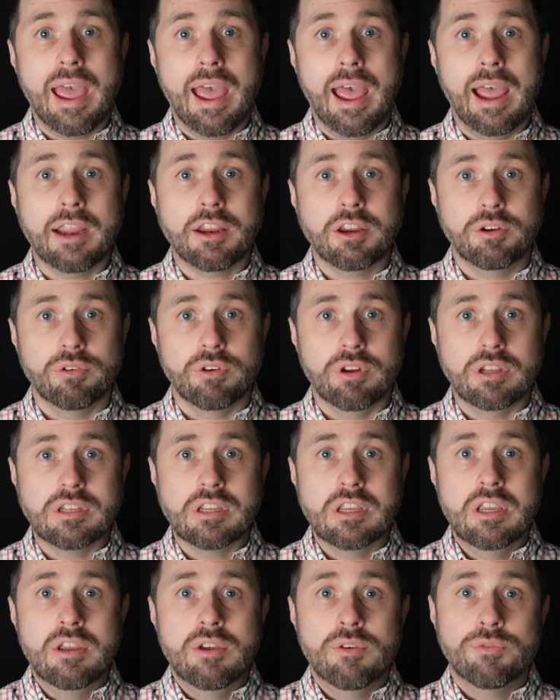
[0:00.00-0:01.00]
accurate
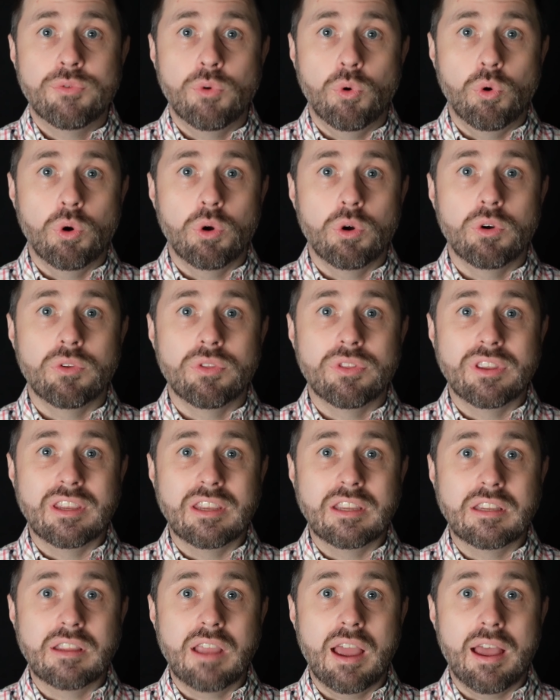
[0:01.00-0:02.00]
for
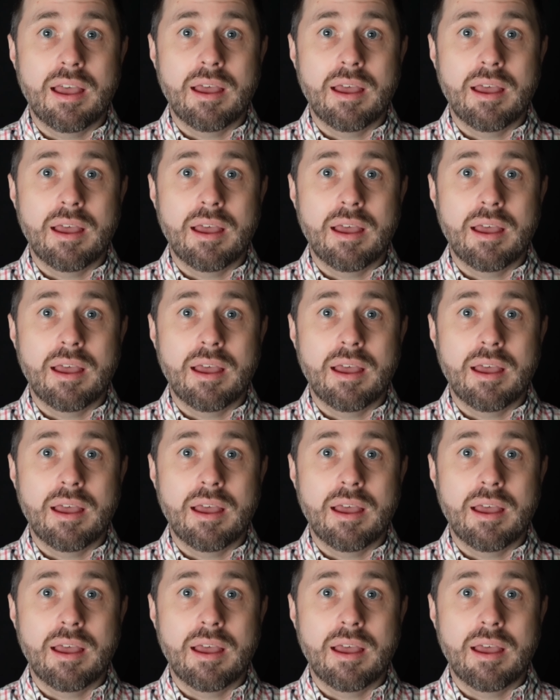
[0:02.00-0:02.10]
the